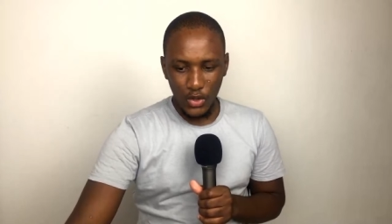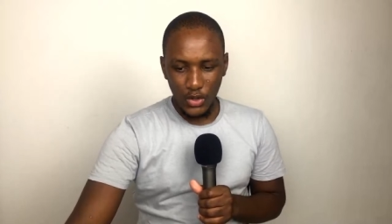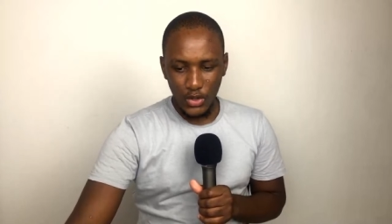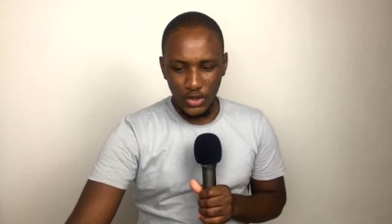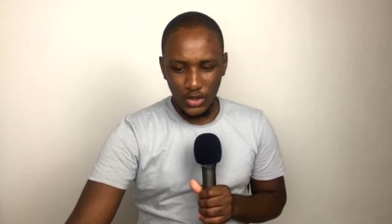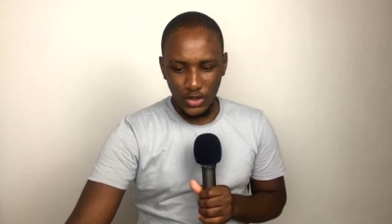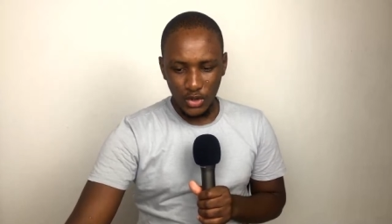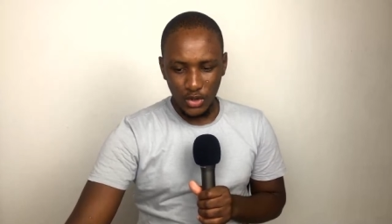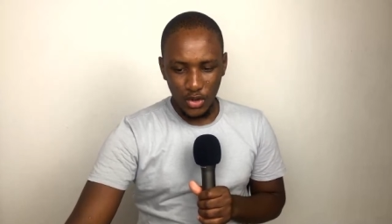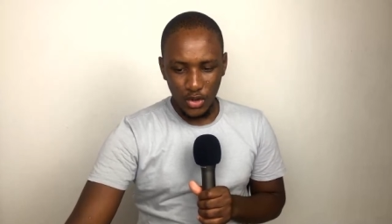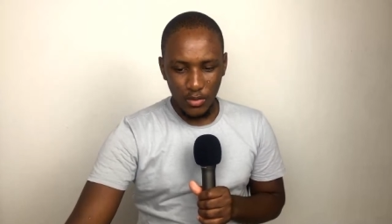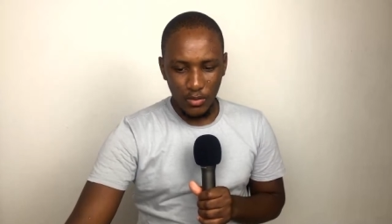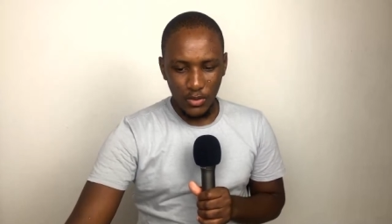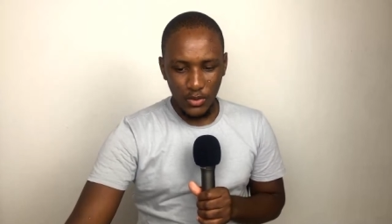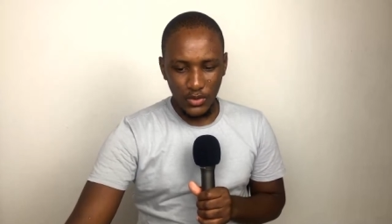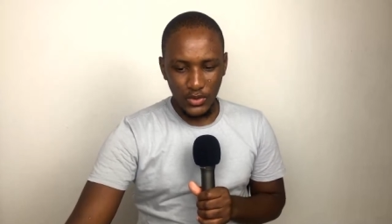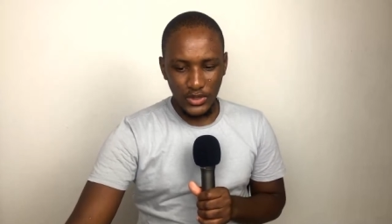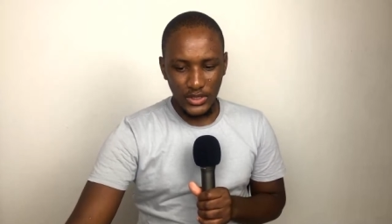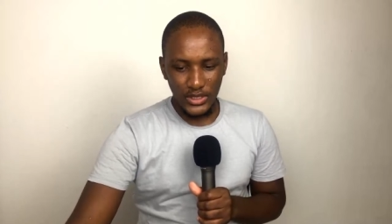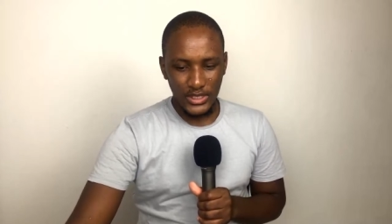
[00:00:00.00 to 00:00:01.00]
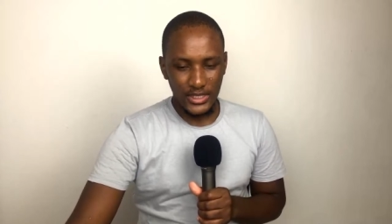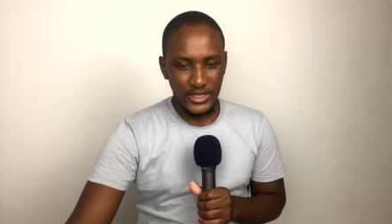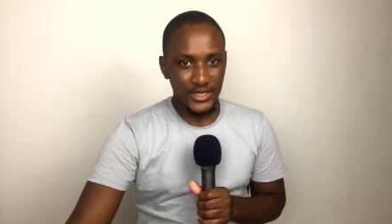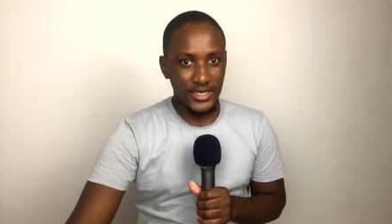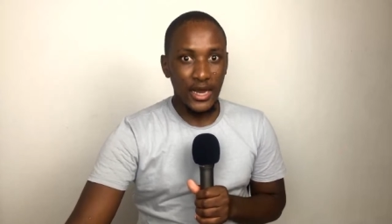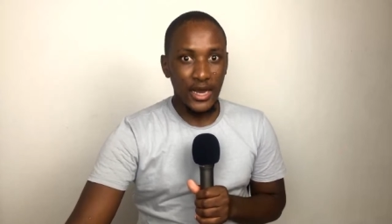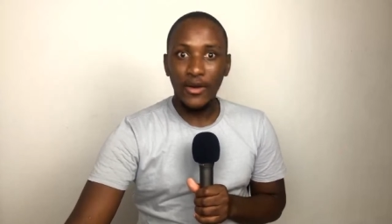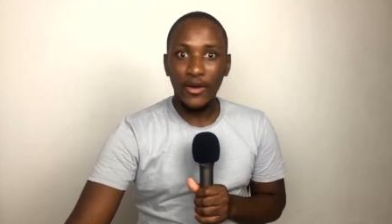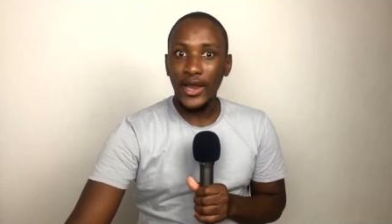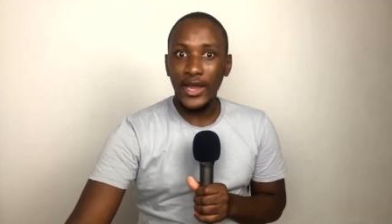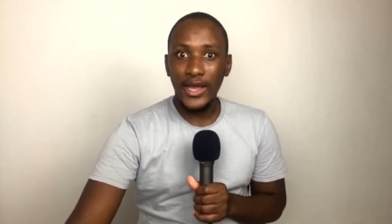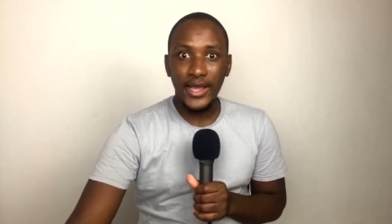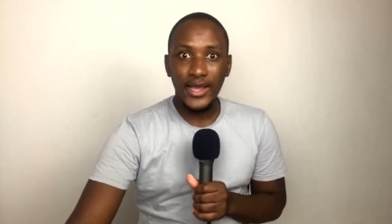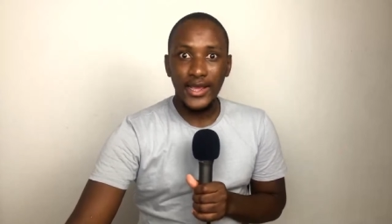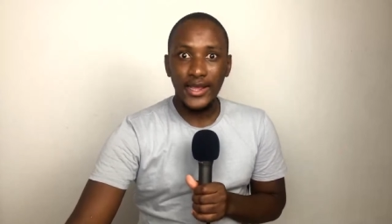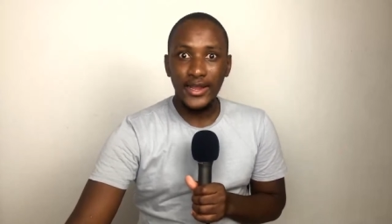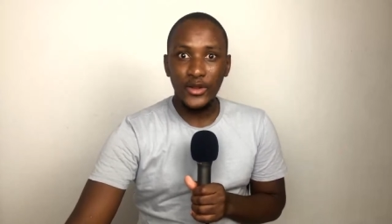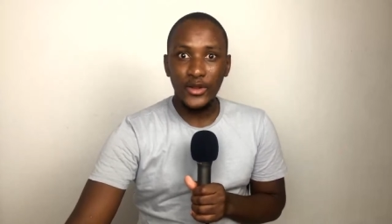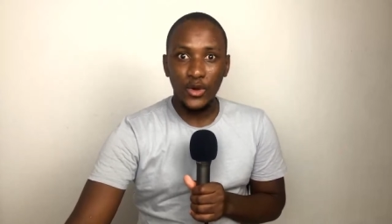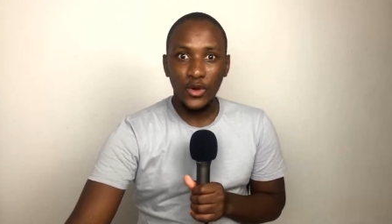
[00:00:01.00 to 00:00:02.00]
Solomons is now
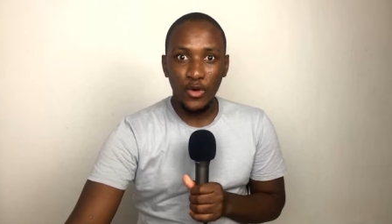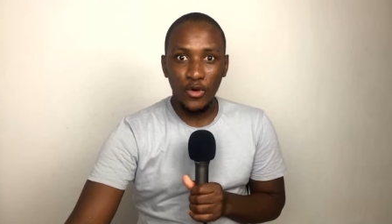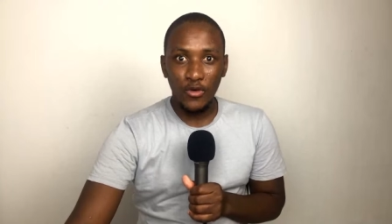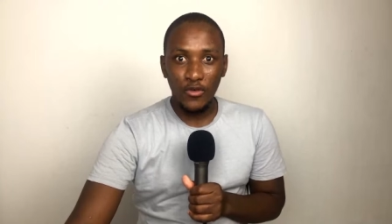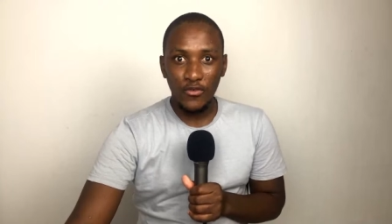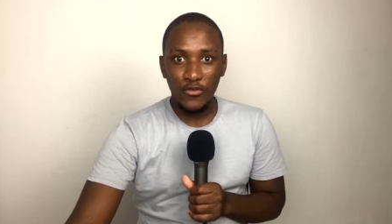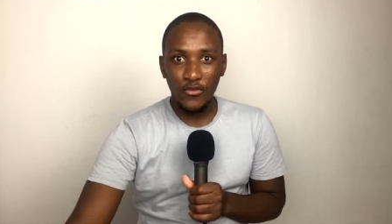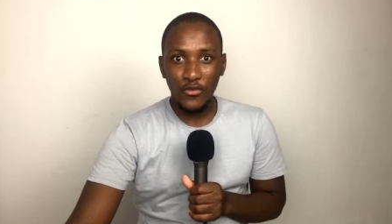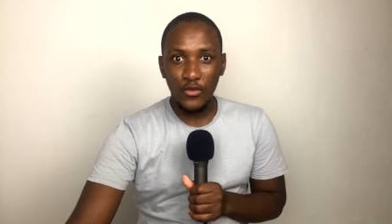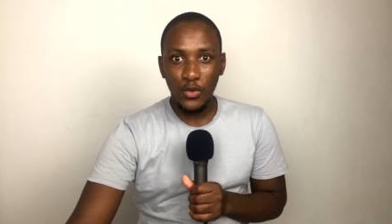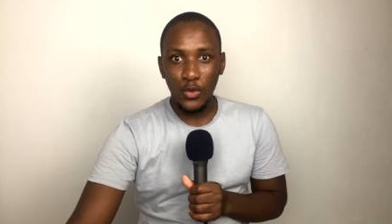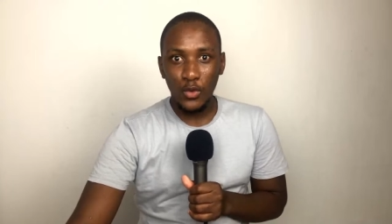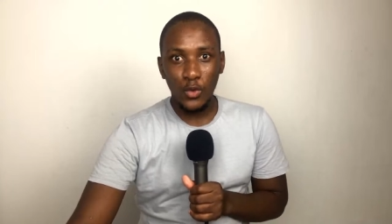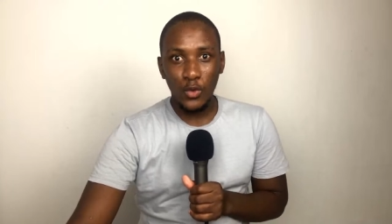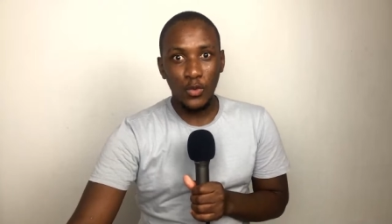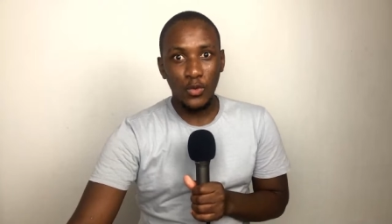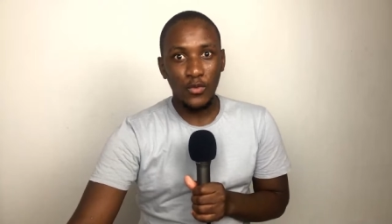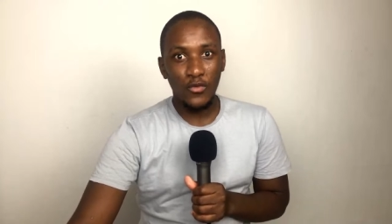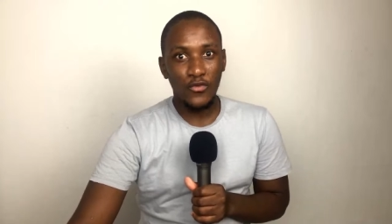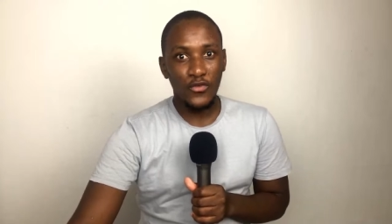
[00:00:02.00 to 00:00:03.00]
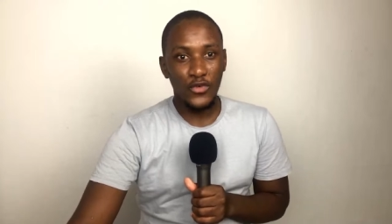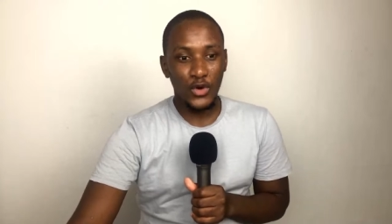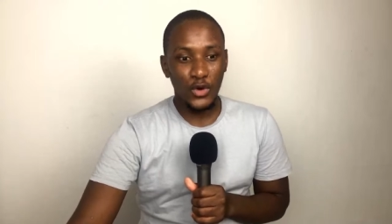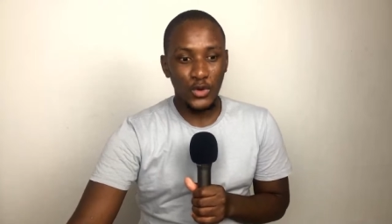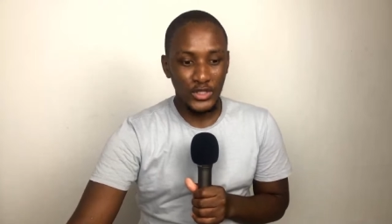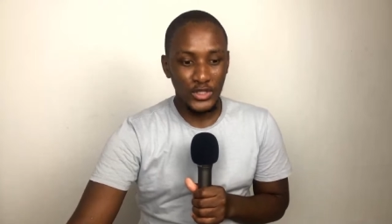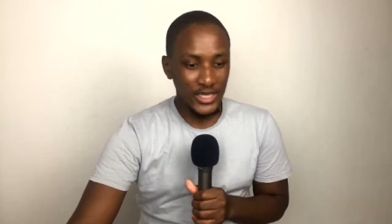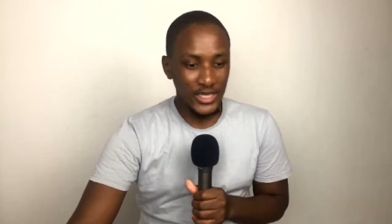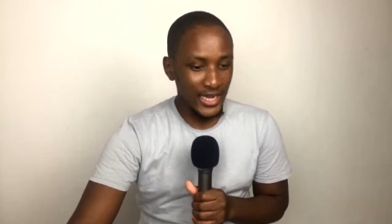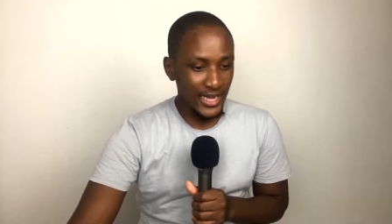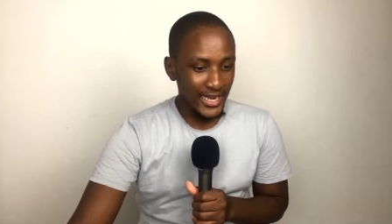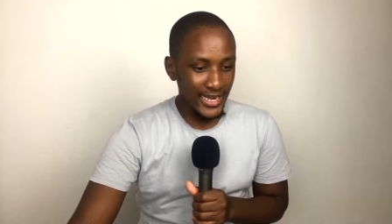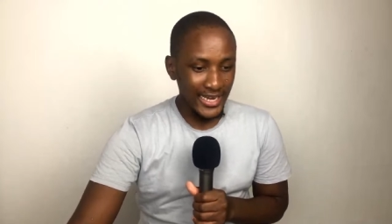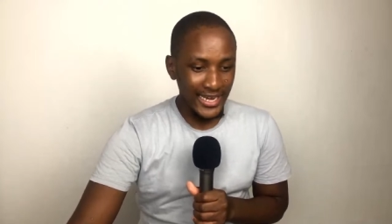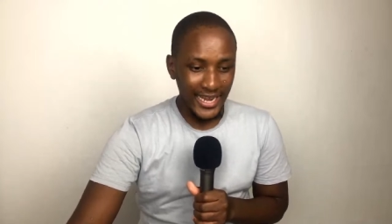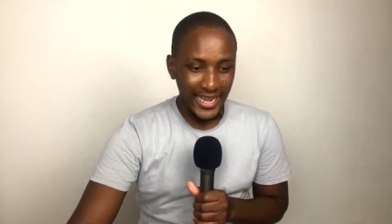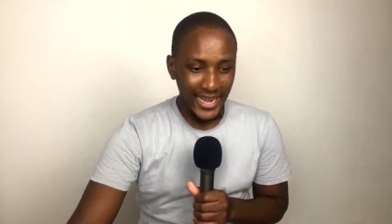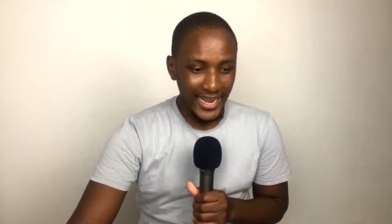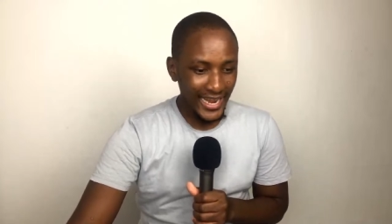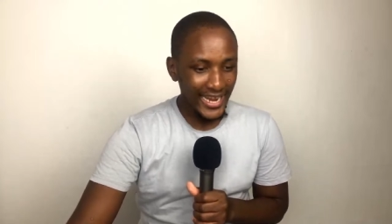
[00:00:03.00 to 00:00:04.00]
ahead of Frosler
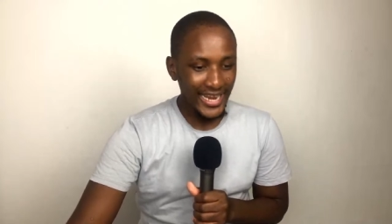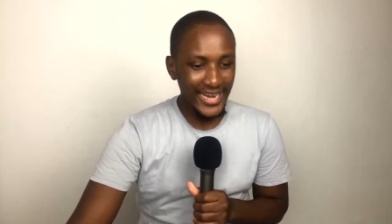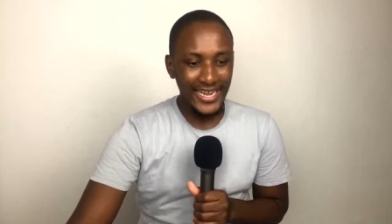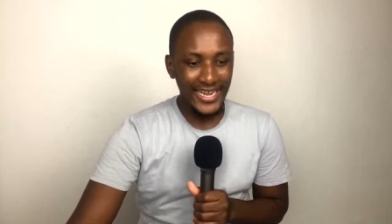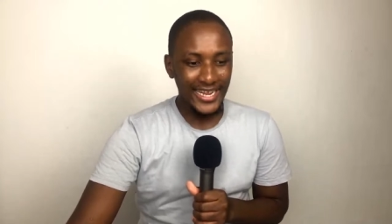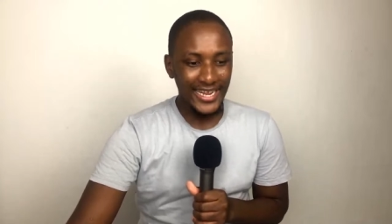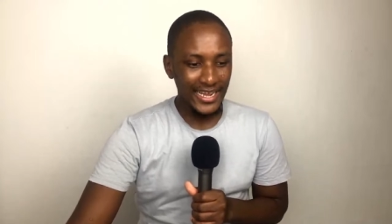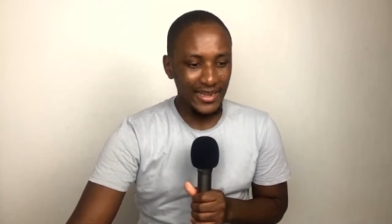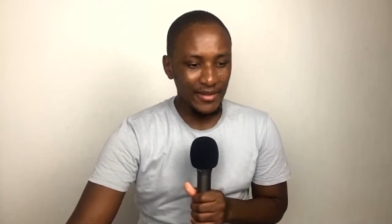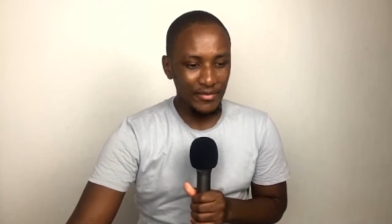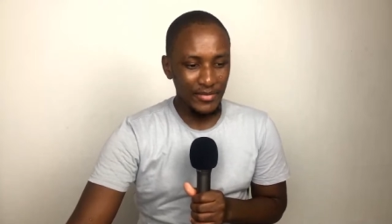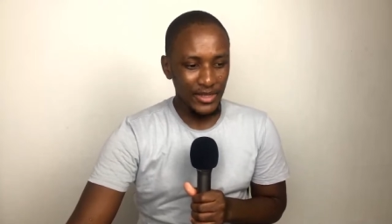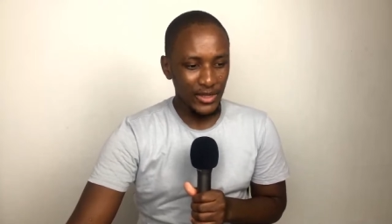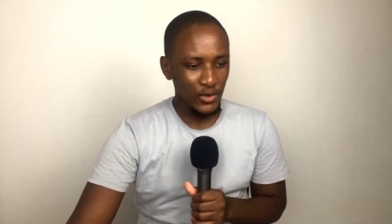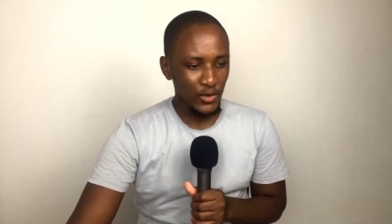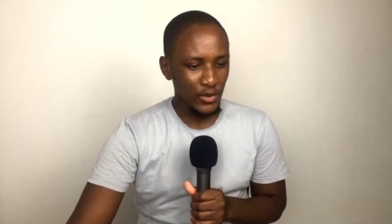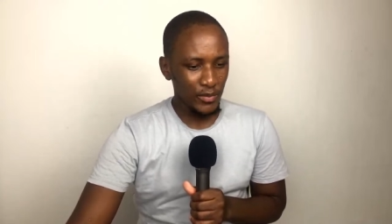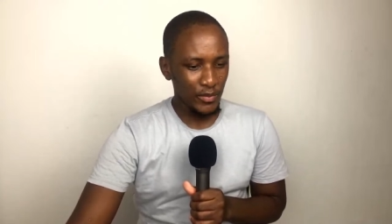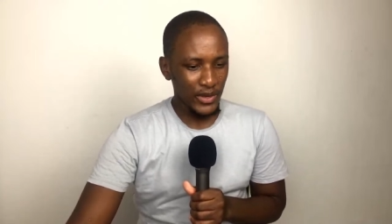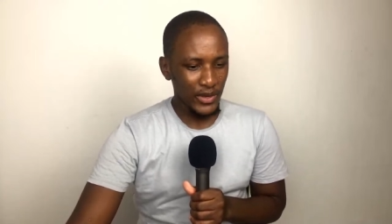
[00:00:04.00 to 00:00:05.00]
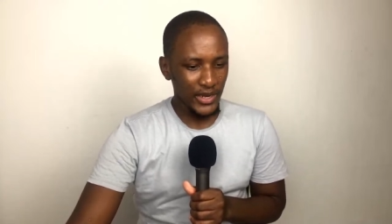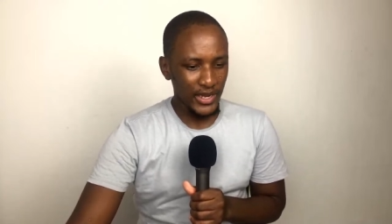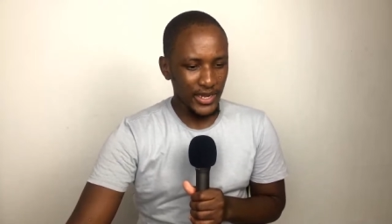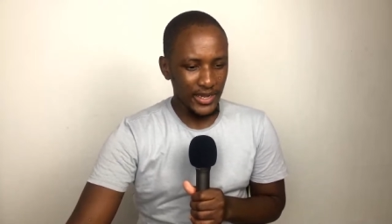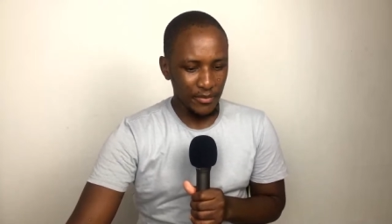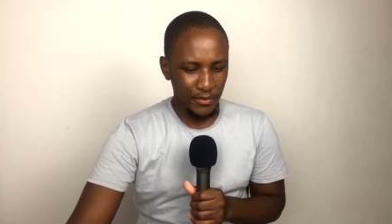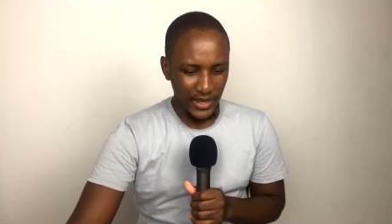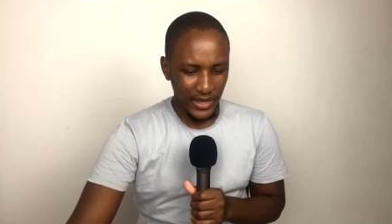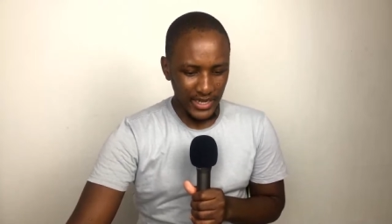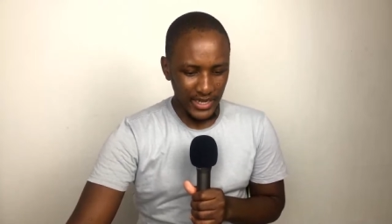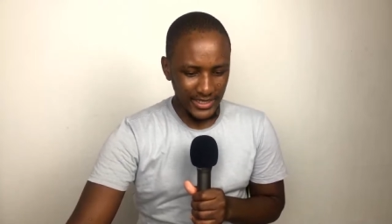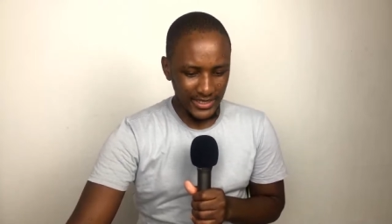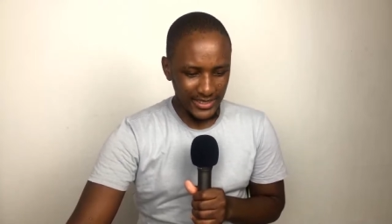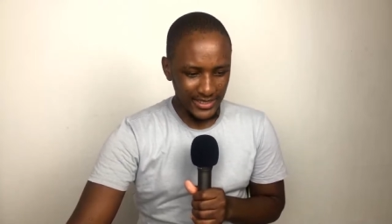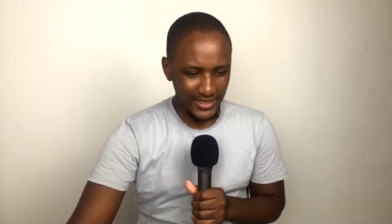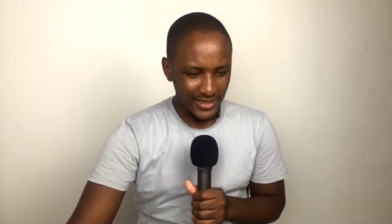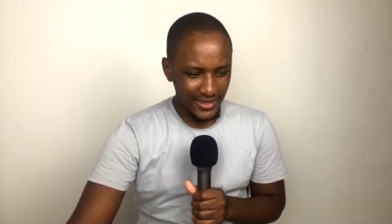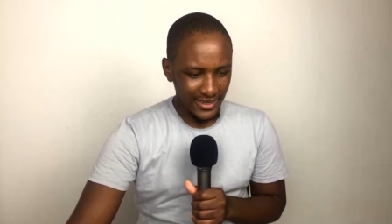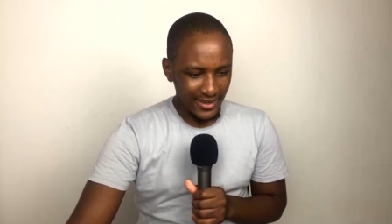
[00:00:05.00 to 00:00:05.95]
in any game that we play. But